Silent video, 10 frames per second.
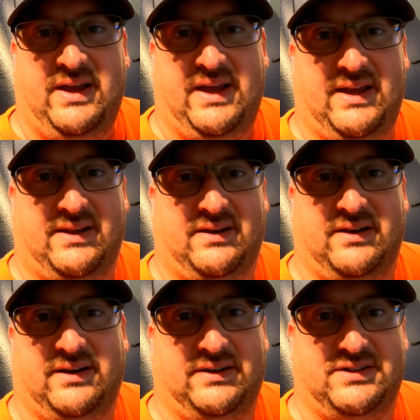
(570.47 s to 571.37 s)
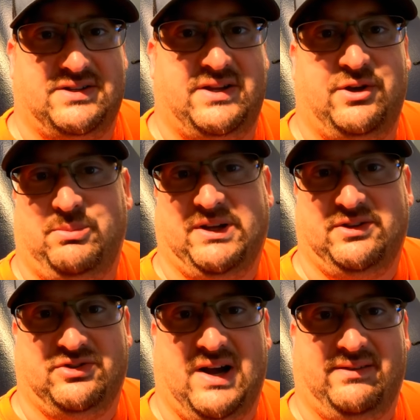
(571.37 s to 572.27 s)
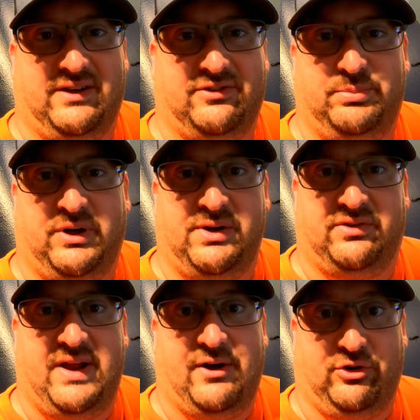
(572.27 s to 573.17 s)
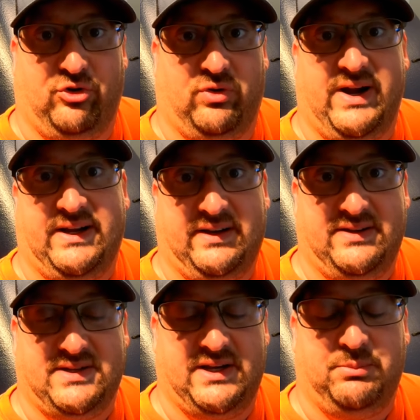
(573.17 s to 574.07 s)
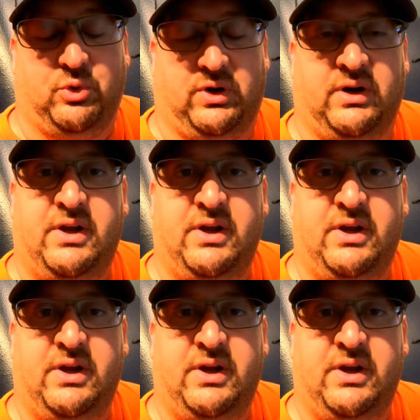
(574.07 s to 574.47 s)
and just tell you about the driving experience and how great it is anymore.